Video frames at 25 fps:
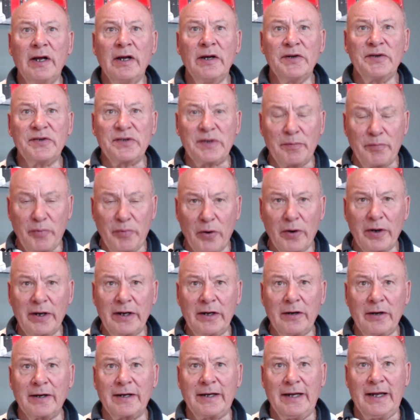
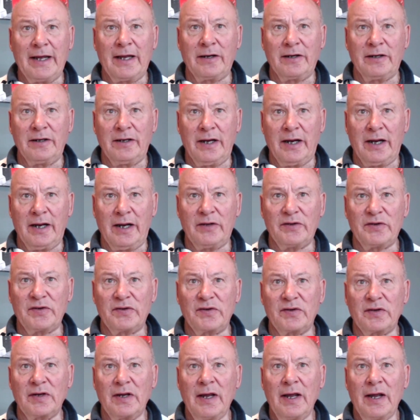supporting our
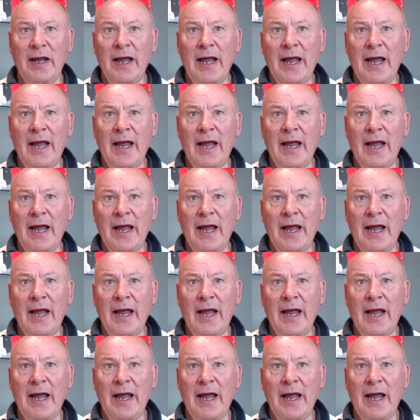candidates,